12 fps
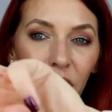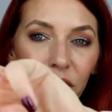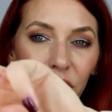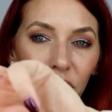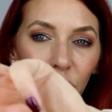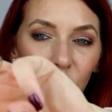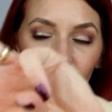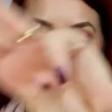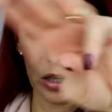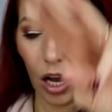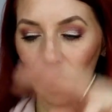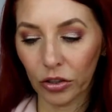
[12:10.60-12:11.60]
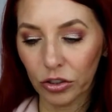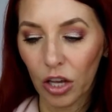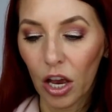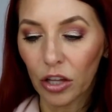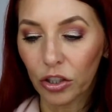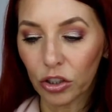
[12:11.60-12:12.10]
There's those three colors.
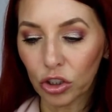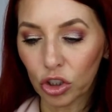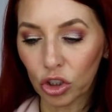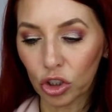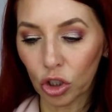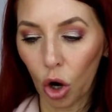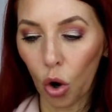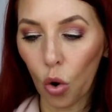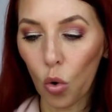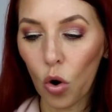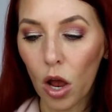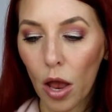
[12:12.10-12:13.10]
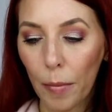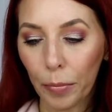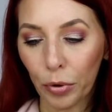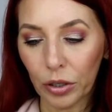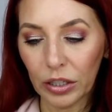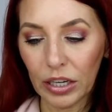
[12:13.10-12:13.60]
They're so
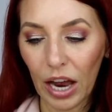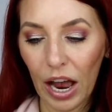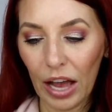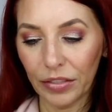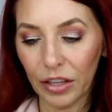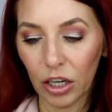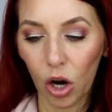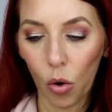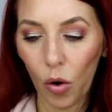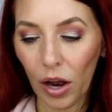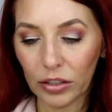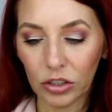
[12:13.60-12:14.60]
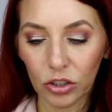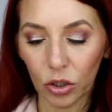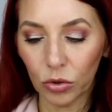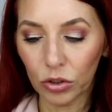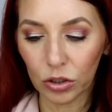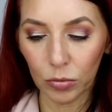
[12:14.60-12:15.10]
pretty on. They go on
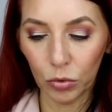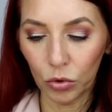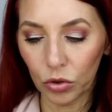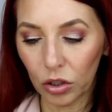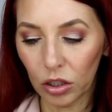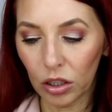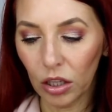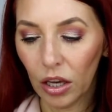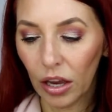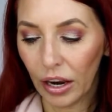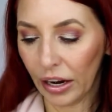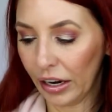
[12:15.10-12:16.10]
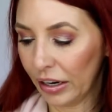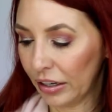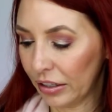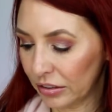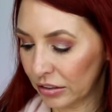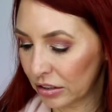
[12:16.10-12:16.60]
so smoothly,
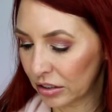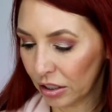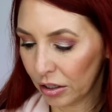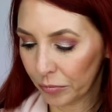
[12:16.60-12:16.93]
and